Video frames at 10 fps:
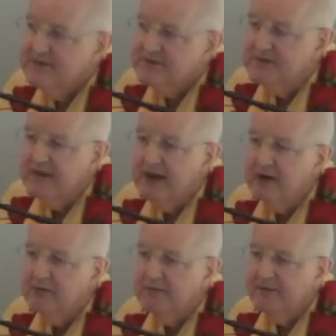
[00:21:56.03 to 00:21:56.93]
So
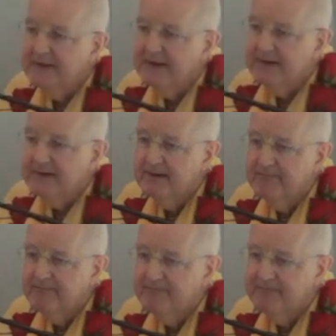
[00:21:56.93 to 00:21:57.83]
now,
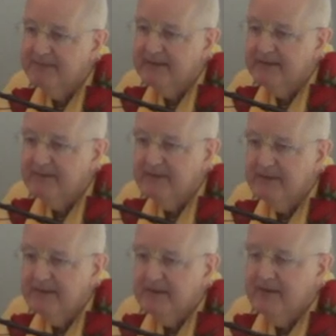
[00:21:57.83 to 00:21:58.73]
um,
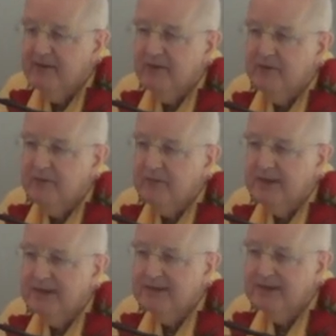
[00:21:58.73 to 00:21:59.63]
what
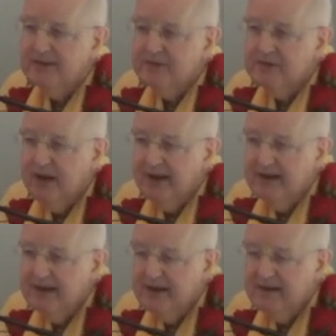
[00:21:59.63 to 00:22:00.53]
I did in
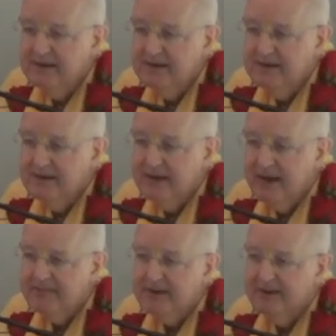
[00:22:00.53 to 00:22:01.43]
China,
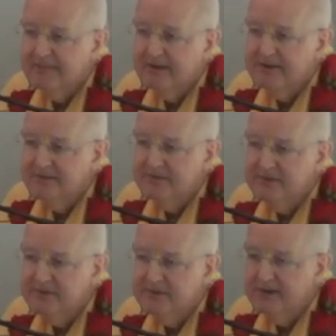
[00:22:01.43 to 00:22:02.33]
I'm, I'm going to
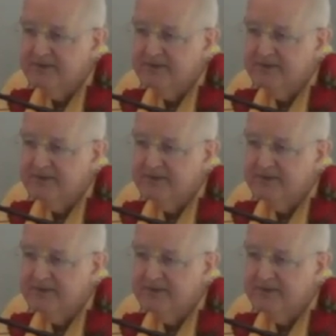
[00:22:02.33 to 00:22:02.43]
do it